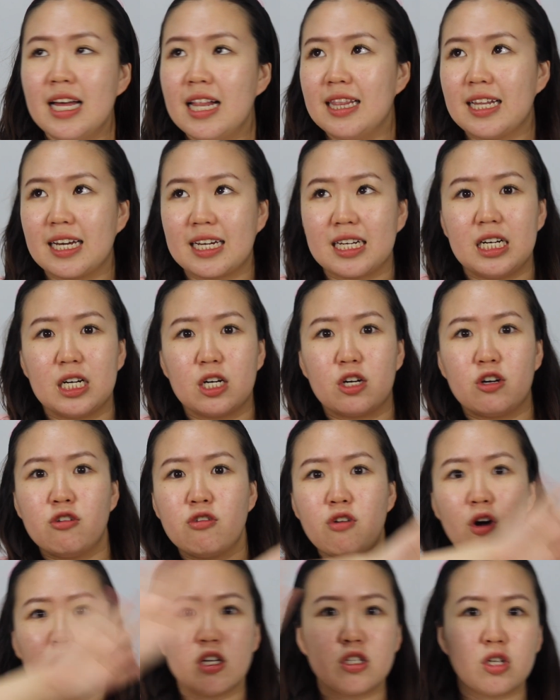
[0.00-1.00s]
like
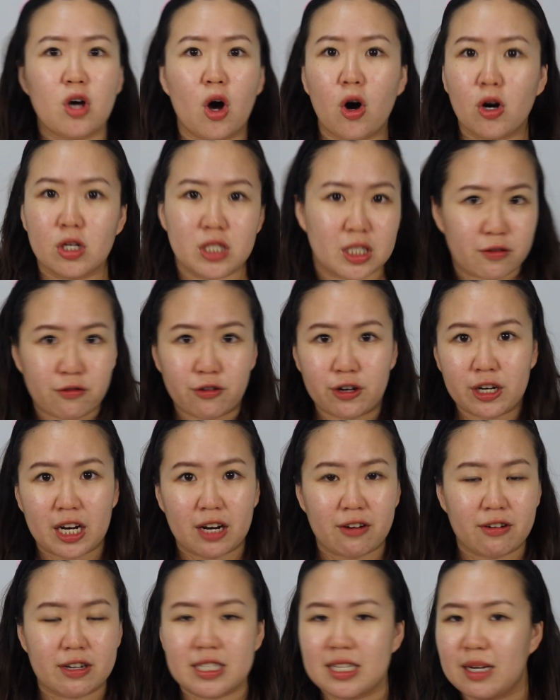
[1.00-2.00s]
across all different areas,